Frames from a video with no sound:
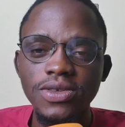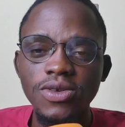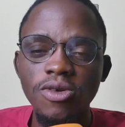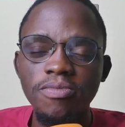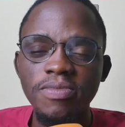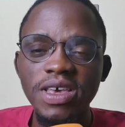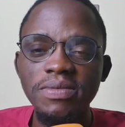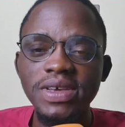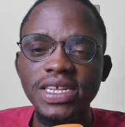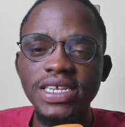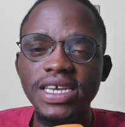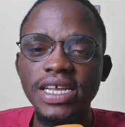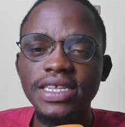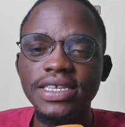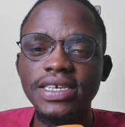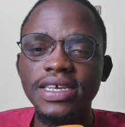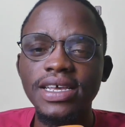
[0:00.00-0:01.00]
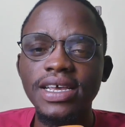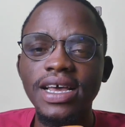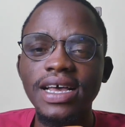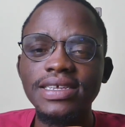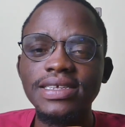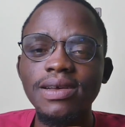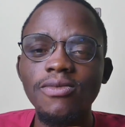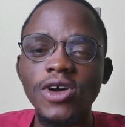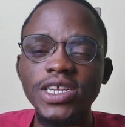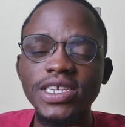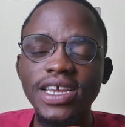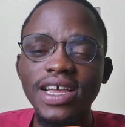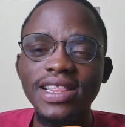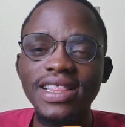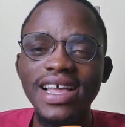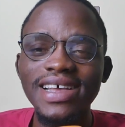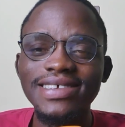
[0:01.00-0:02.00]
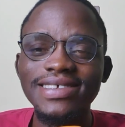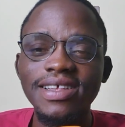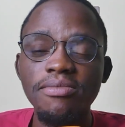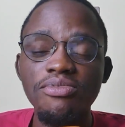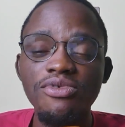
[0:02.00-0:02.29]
So Baby Jet Asamoah Gyan, that's the